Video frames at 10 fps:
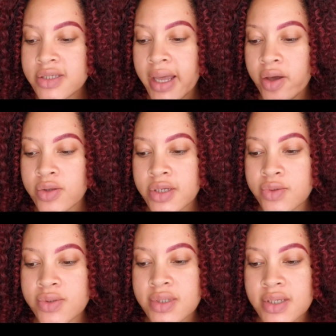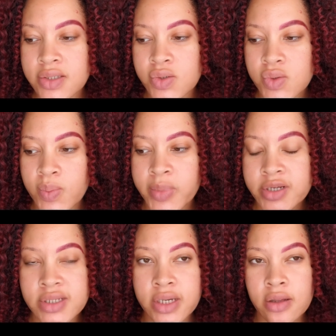I only use this
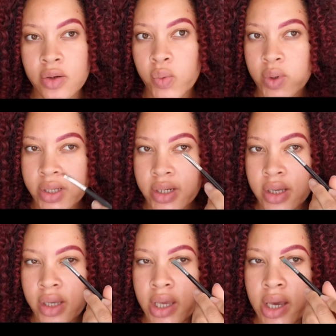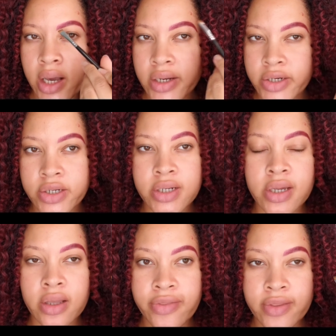particular one
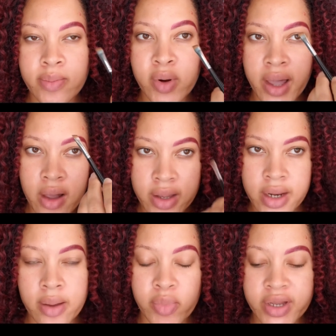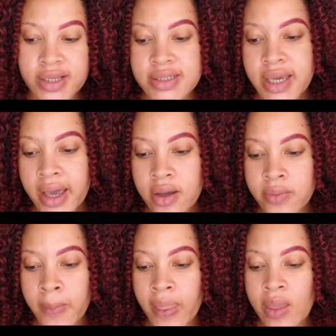underneath the brow and I bring it down.